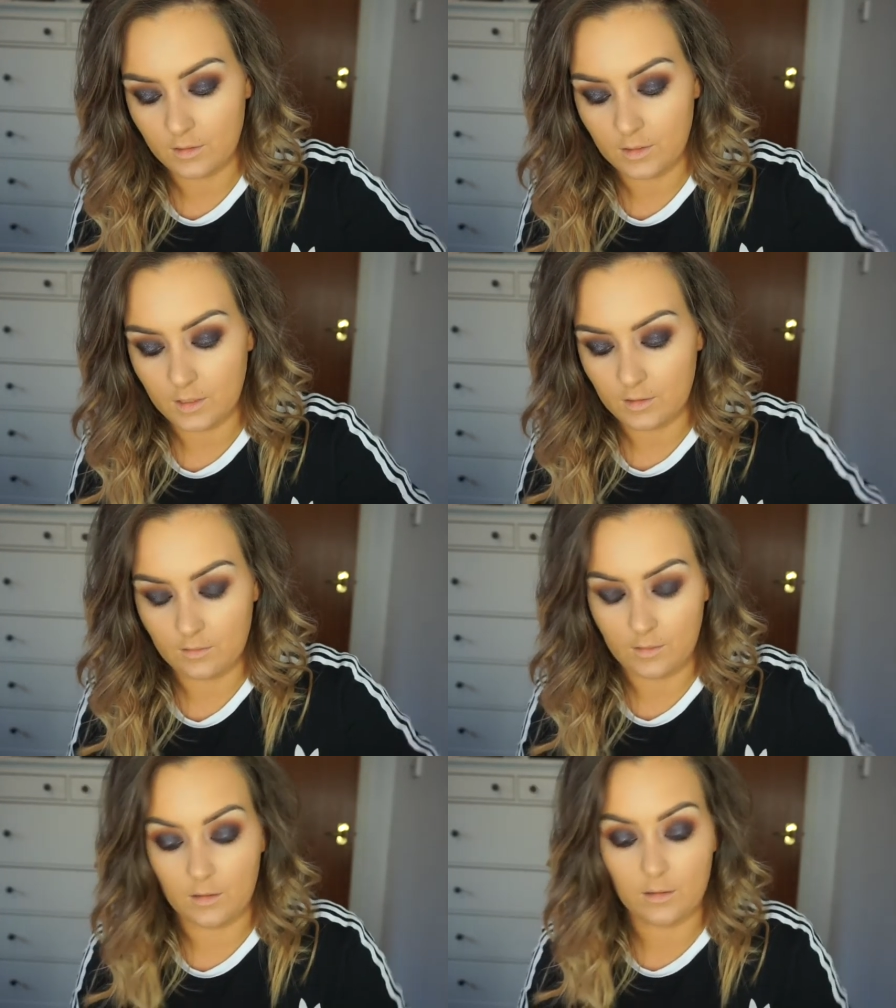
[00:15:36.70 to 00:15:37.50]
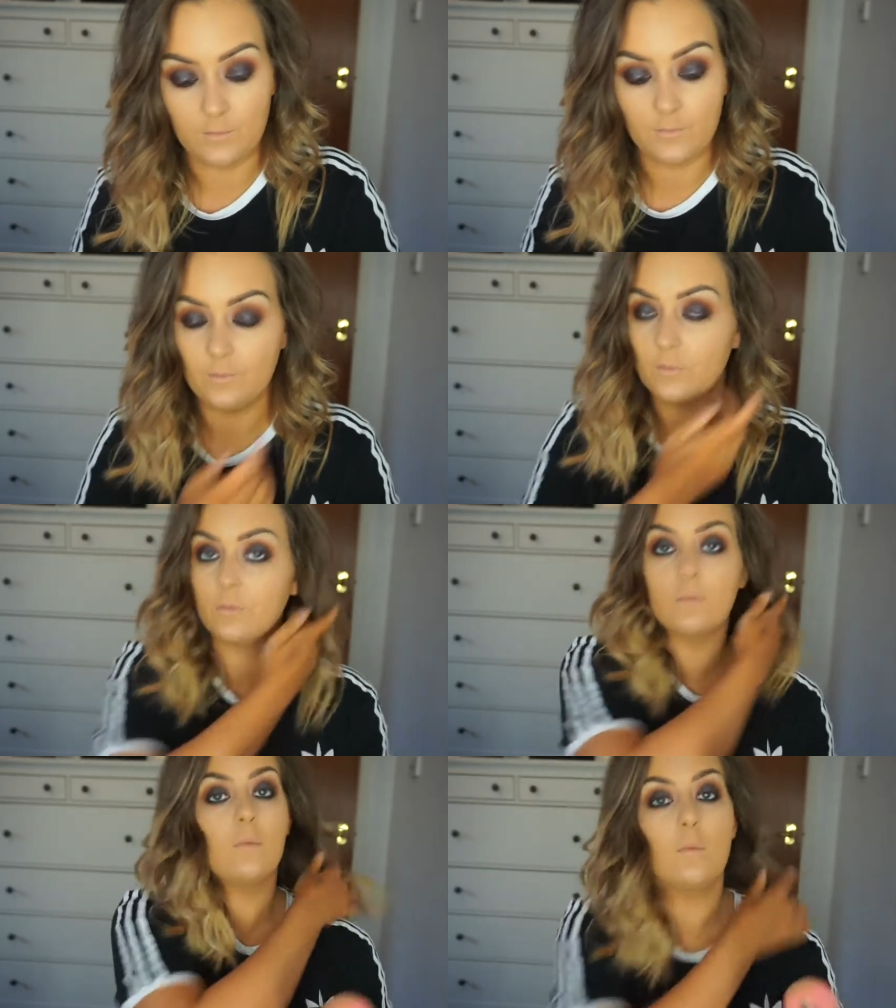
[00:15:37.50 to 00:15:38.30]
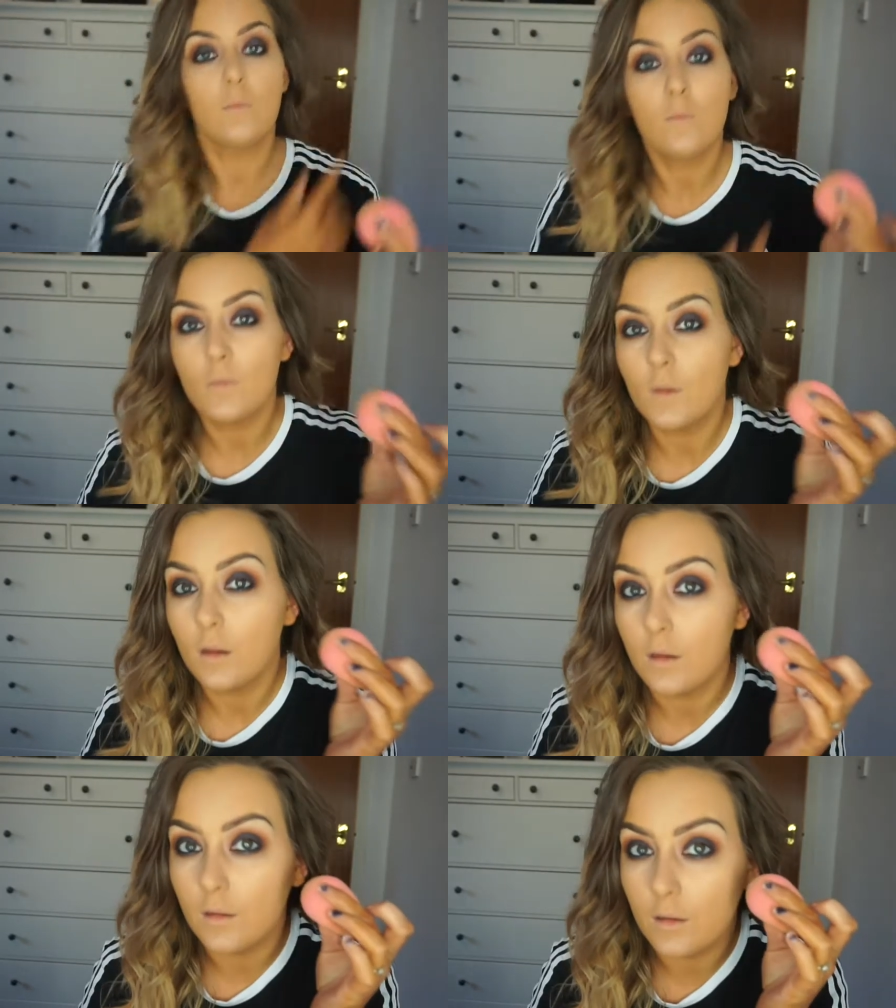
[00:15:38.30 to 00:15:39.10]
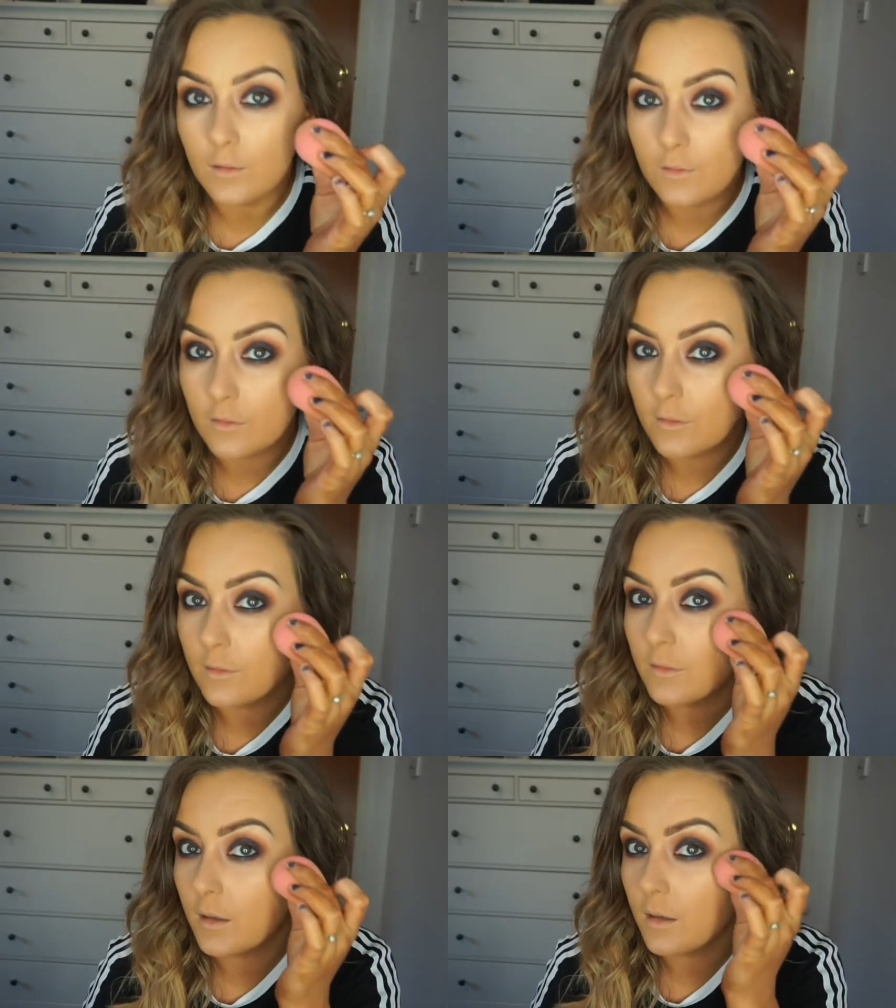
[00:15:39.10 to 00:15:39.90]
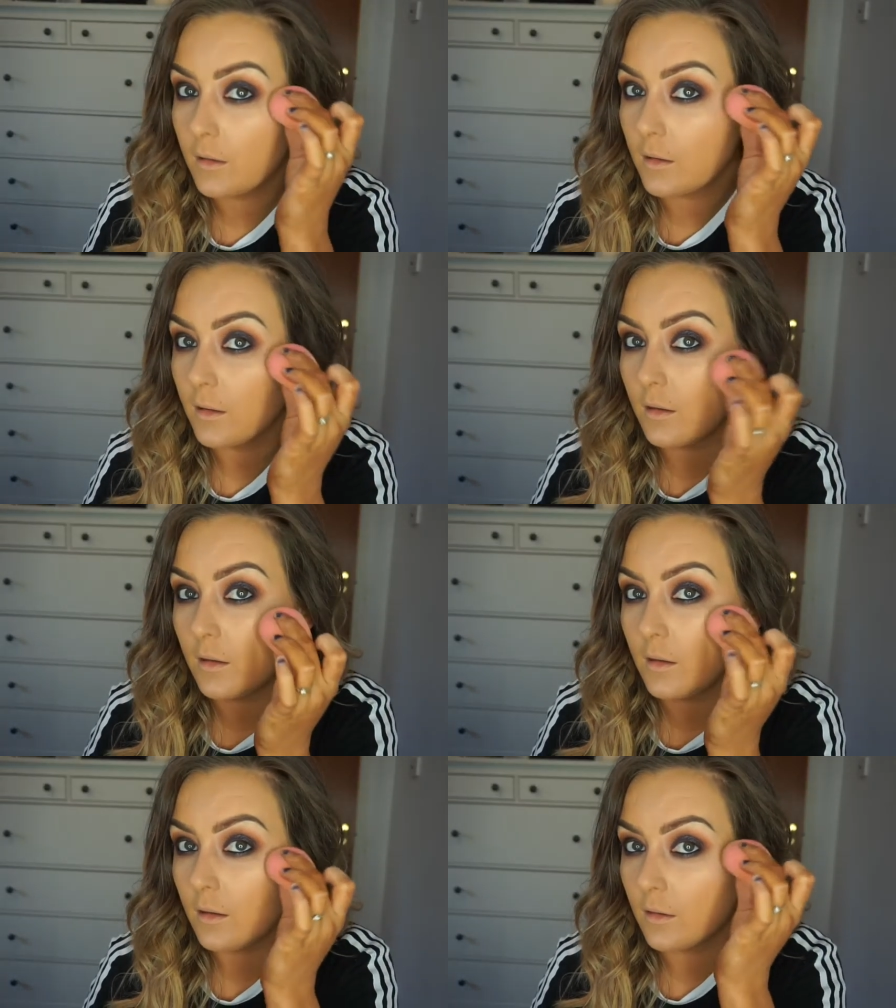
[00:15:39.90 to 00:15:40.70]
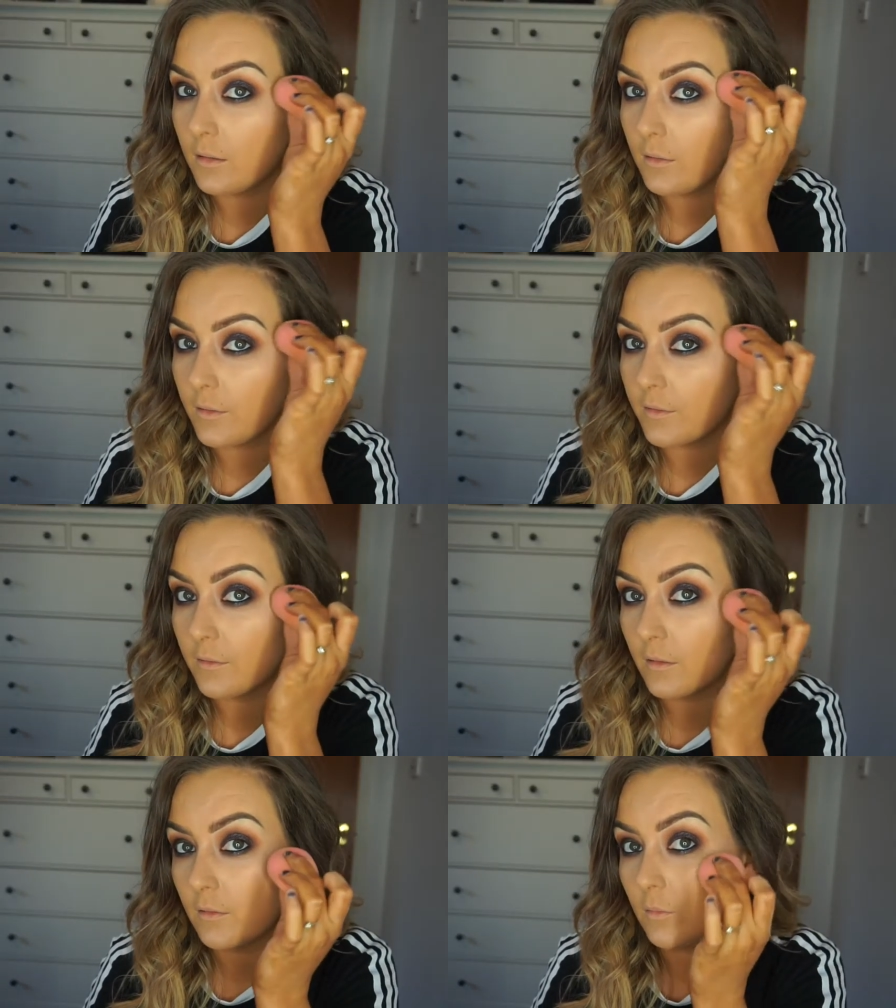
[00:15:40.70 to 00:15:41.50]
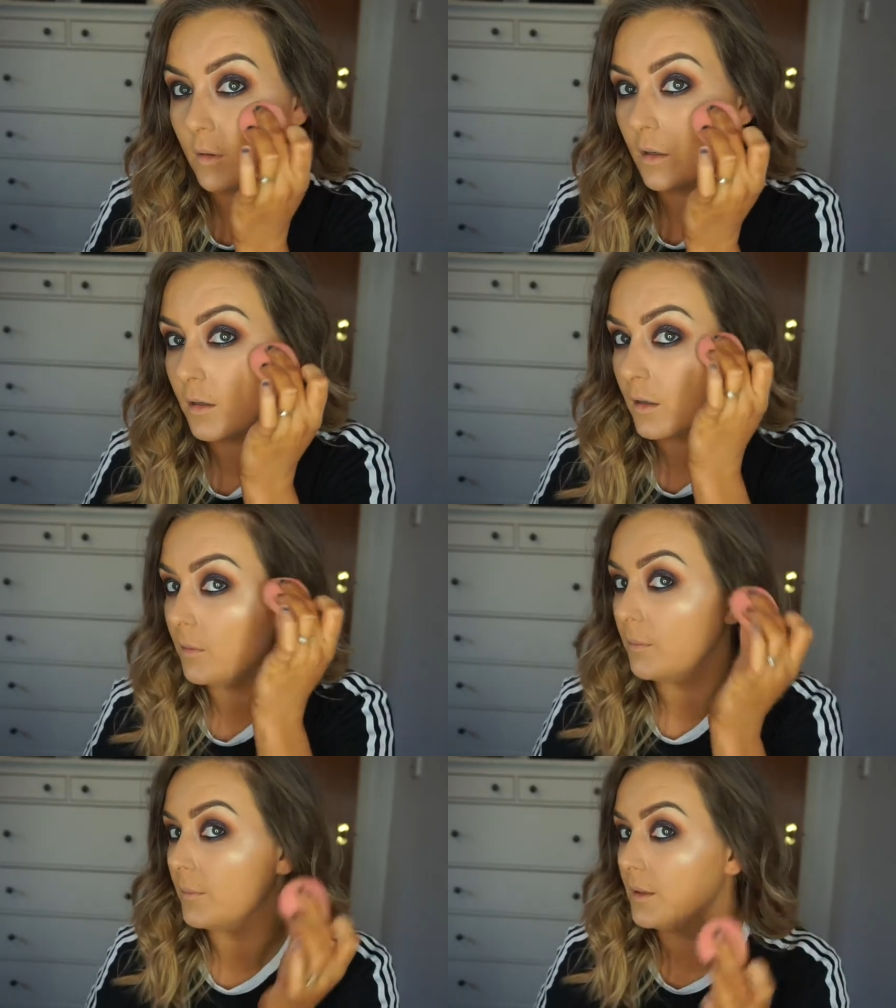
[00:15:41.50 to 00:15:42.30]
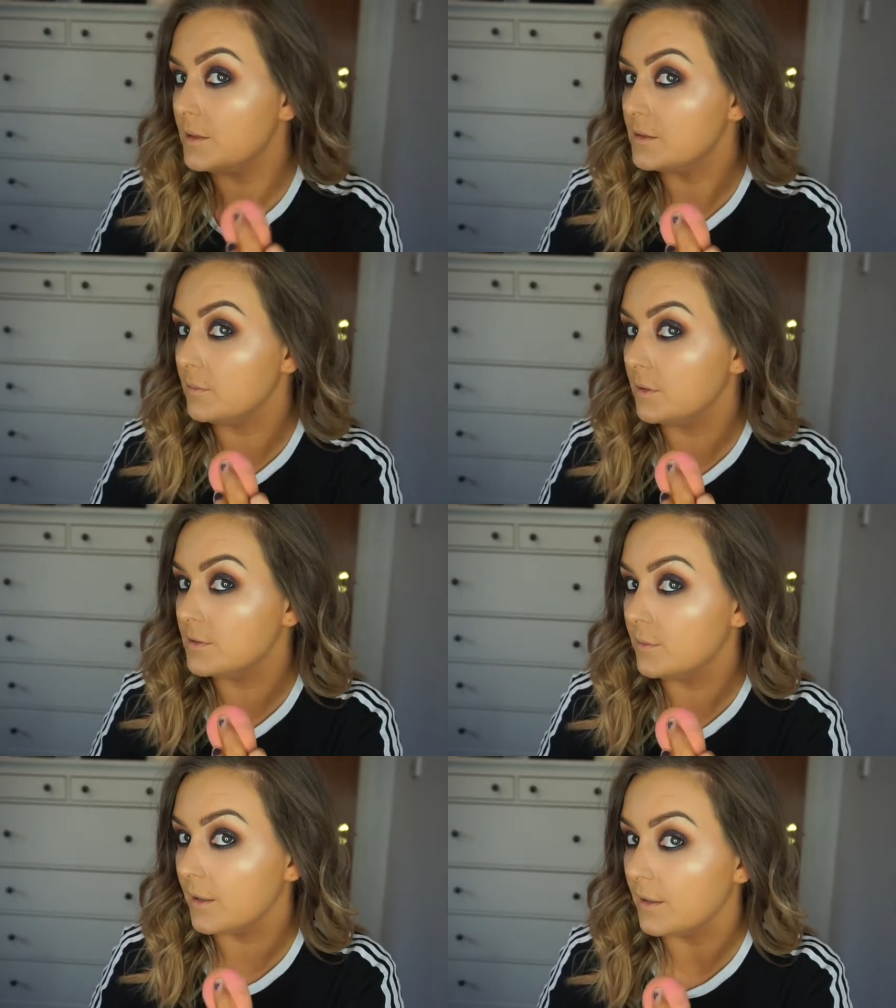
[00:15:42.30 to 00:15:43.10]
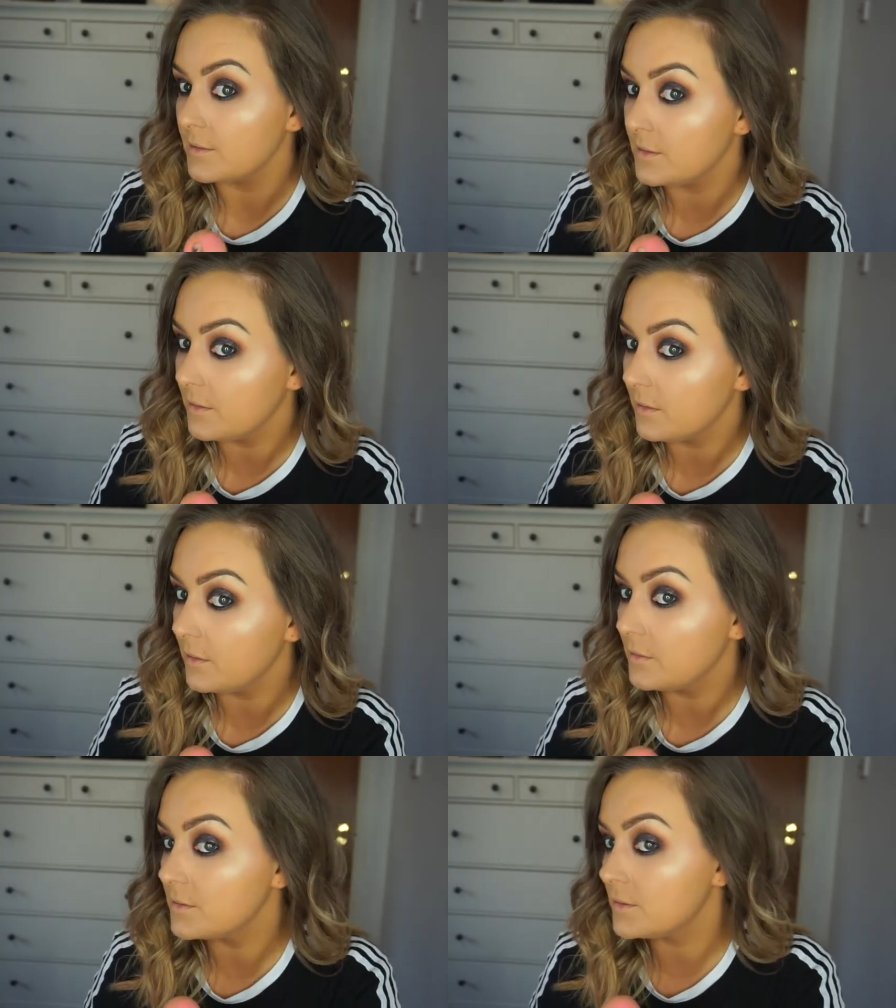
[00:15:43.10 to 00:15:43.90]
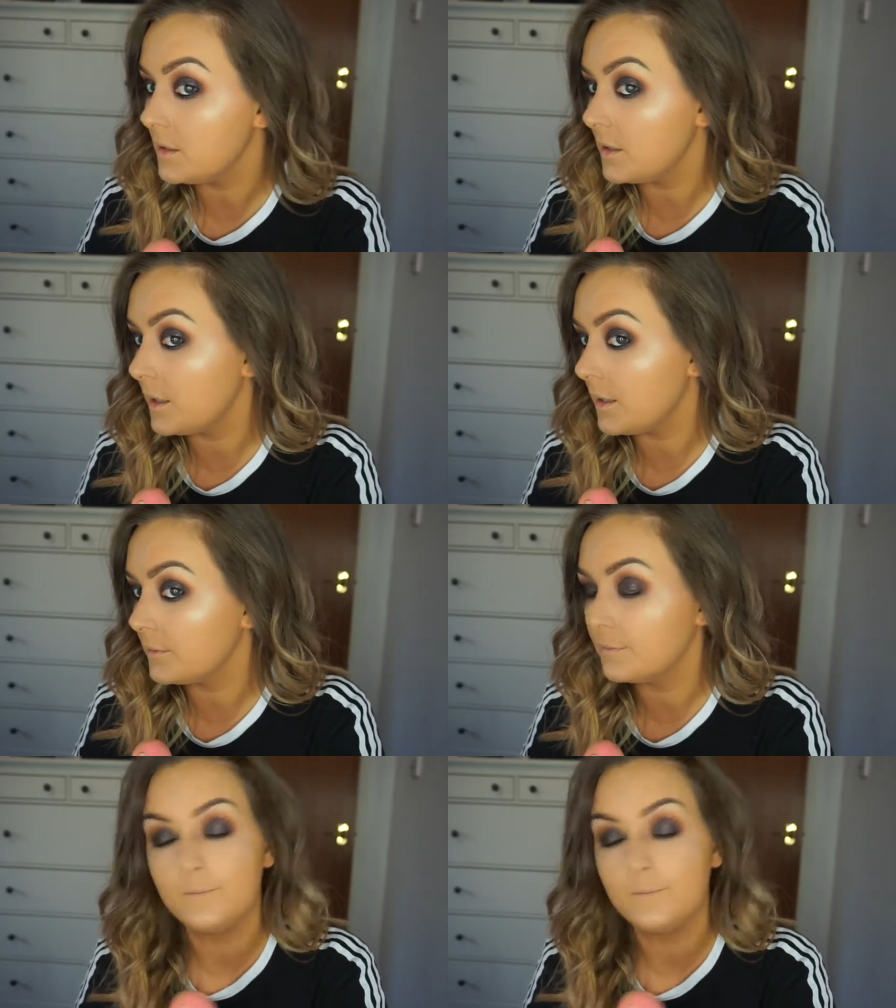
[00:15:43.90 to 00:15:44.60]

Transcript: Get in there. And then just highlight here. Now, this does work amazing when it's wet. See that? See that?